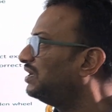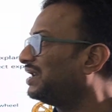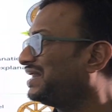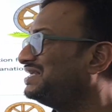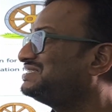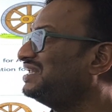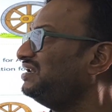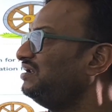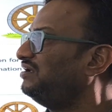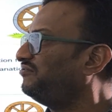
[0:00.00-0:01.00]

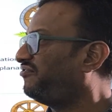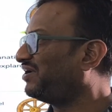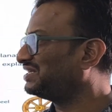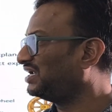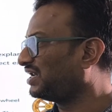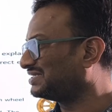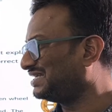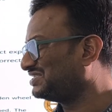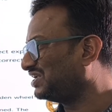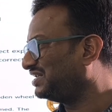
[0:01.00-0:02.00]
reason for that
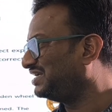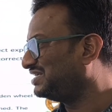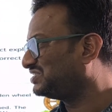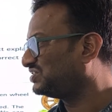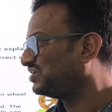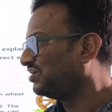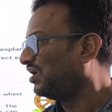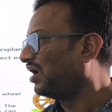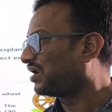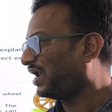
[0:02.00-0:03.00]
assertion is
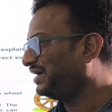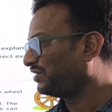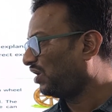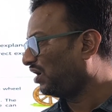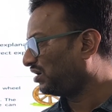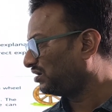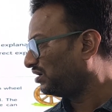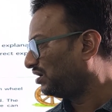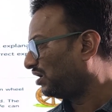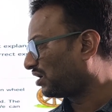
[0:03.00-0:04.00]
right
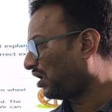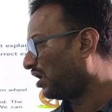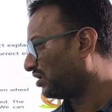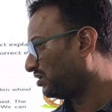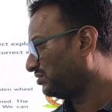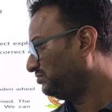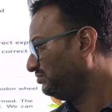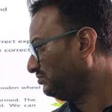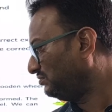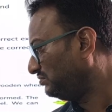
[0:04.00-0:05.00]
or wrong,
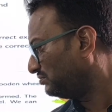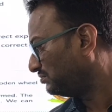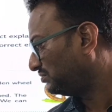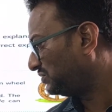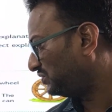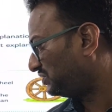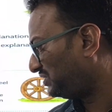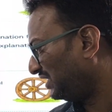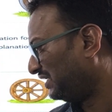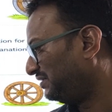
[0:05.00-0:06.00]

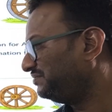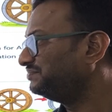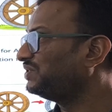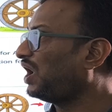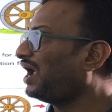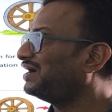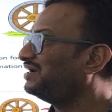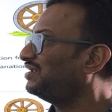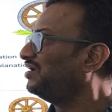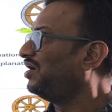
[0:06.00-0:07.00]
see,
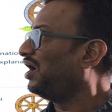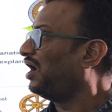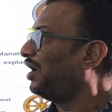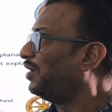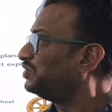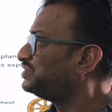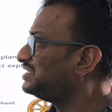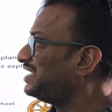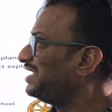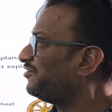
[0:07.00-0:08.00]
and
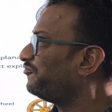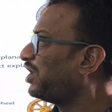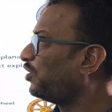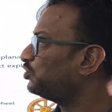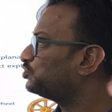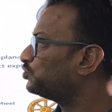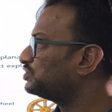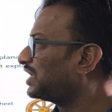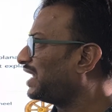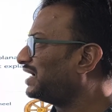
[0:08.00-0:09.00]
see, we have to choose
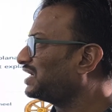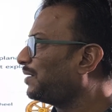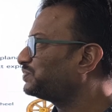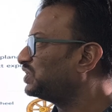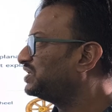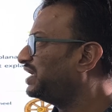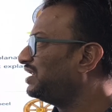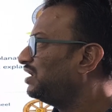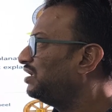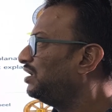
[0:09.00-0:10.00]
the correct option
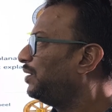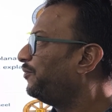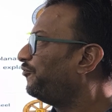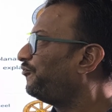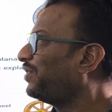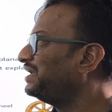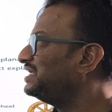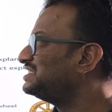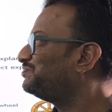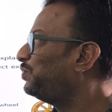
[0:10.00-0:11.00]
here. One
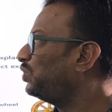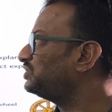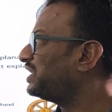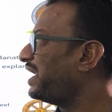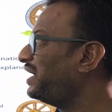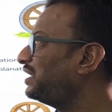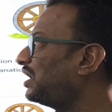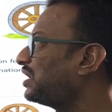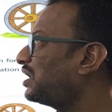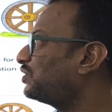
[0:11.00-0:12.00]
is both A and
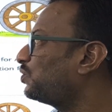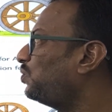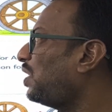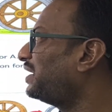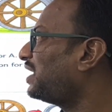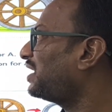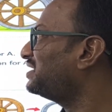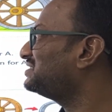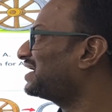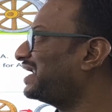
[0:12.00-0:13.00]
R are true and R
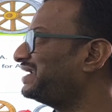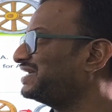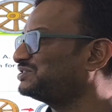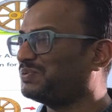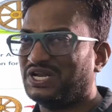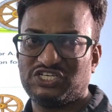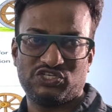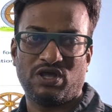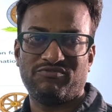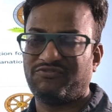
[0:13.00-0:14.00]
is the correct explanation
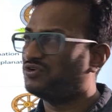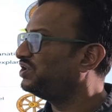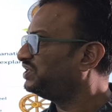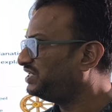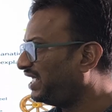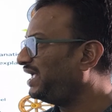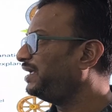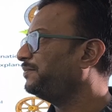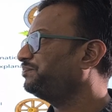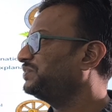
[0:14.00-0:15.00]
of
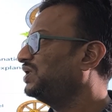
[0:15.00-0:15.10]
A.